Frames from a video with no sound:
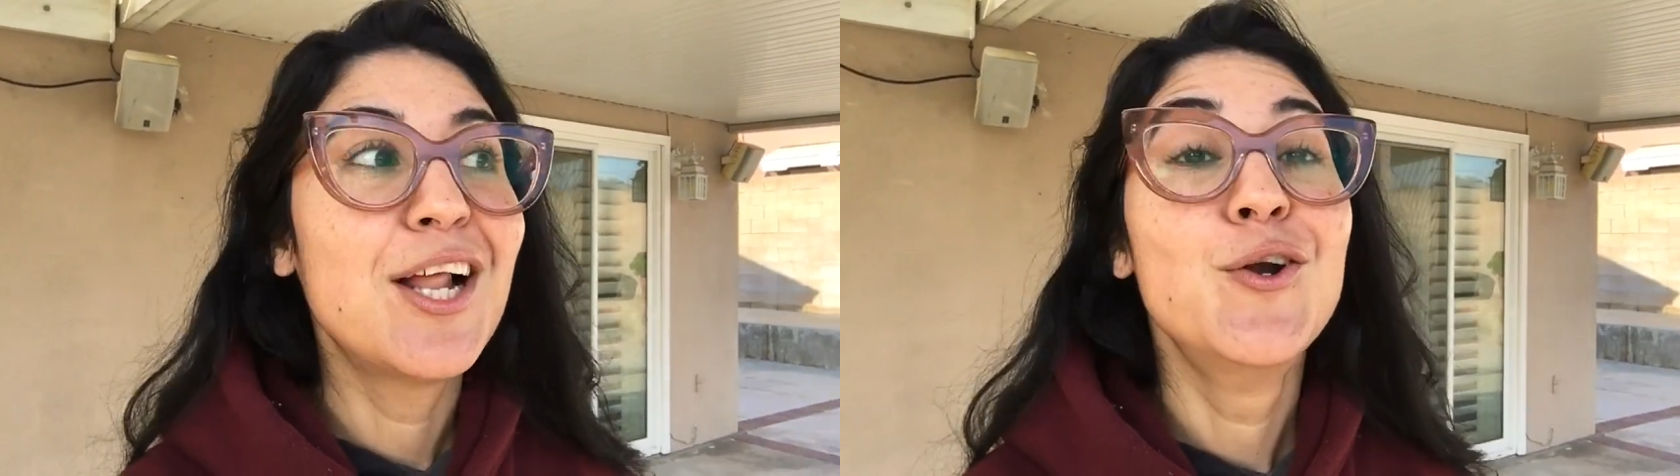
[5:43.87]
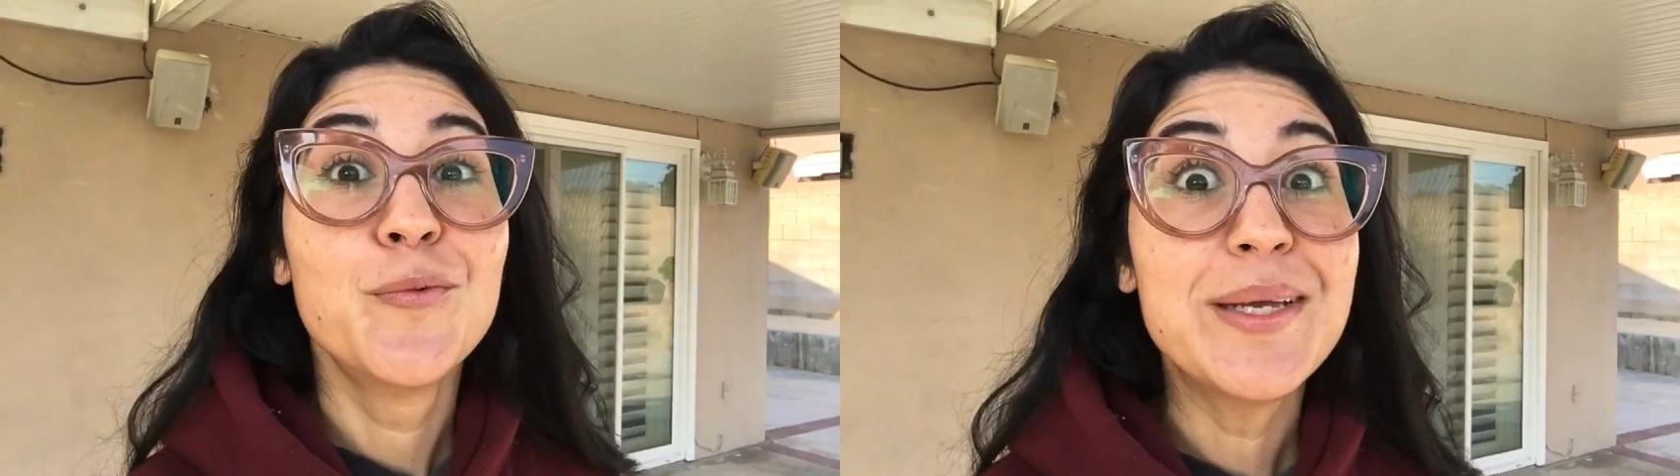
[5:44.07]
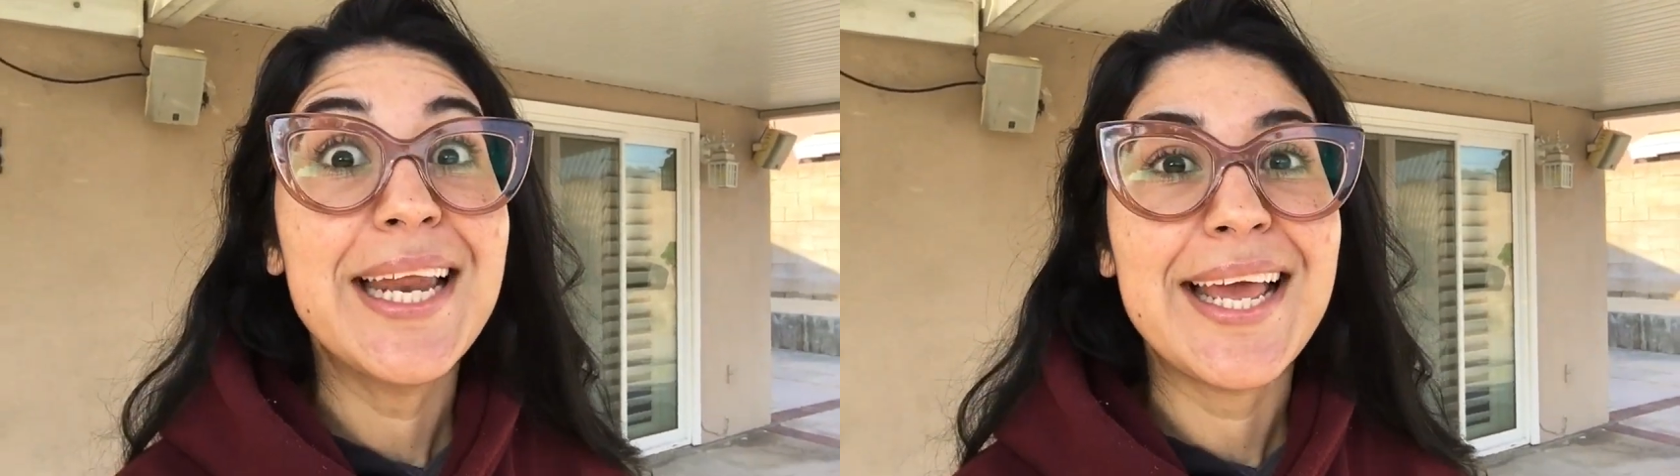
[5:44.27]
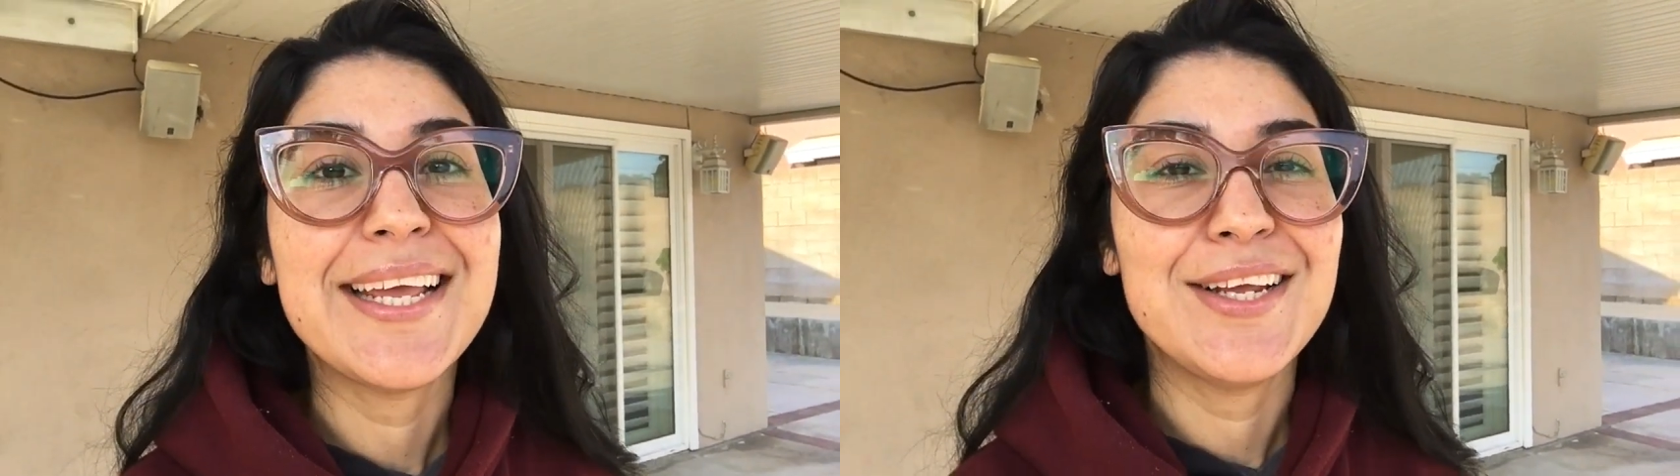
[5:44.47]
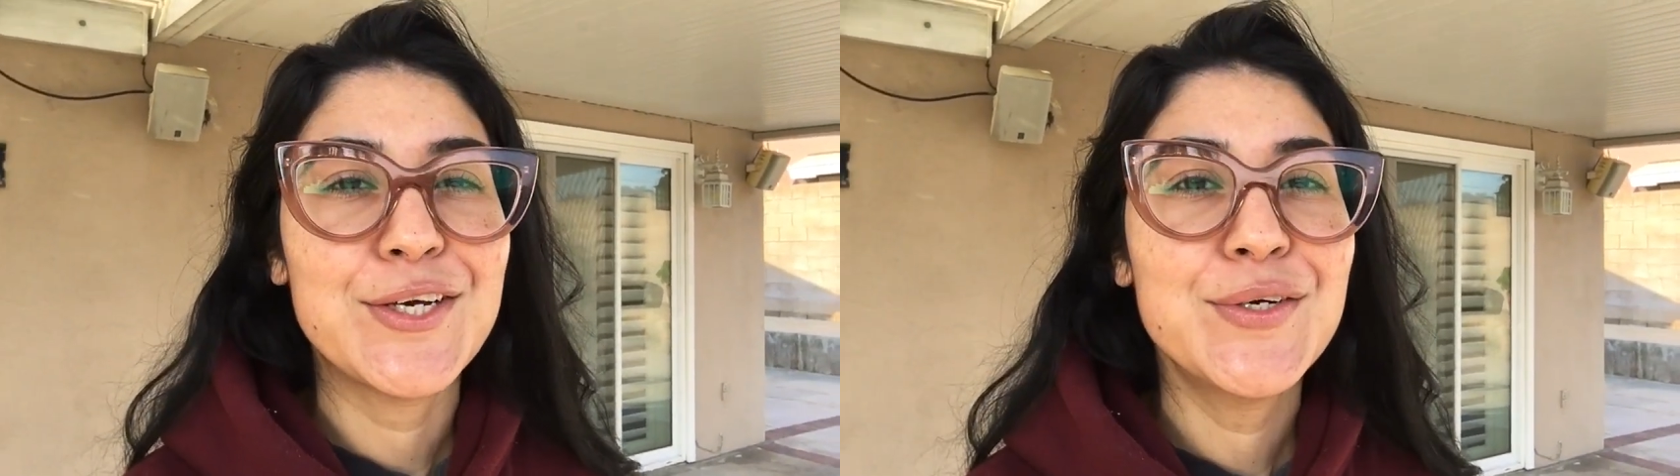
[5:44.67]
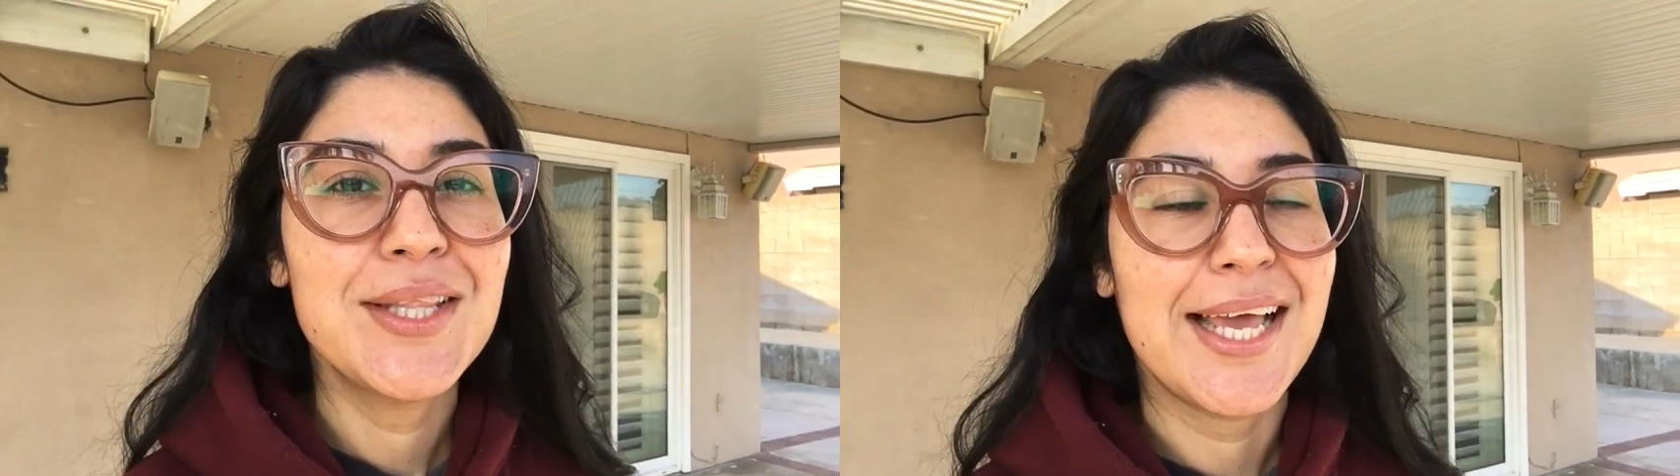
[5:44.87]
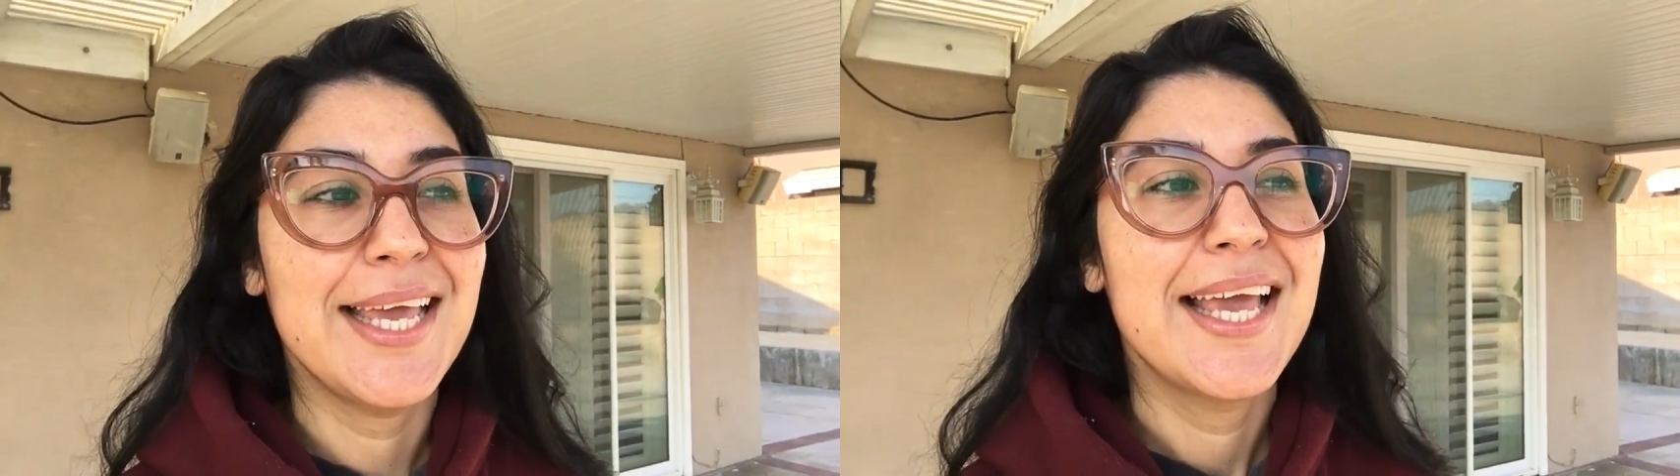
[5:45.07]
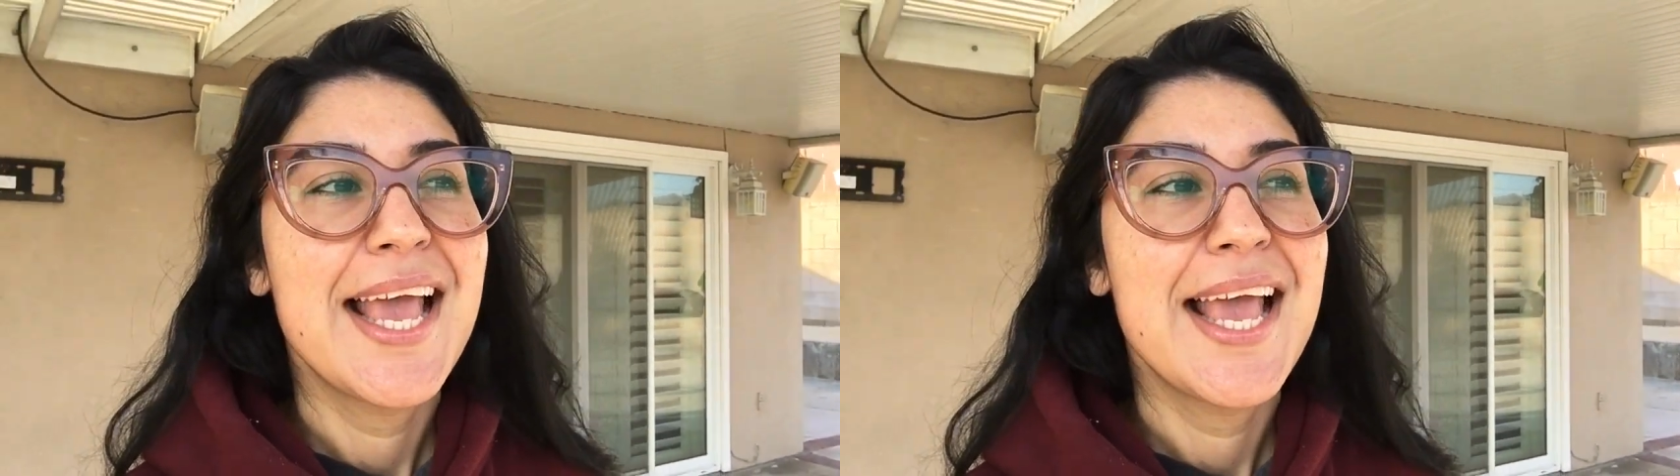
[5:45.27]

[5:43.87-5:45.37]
lo mire, you know, like,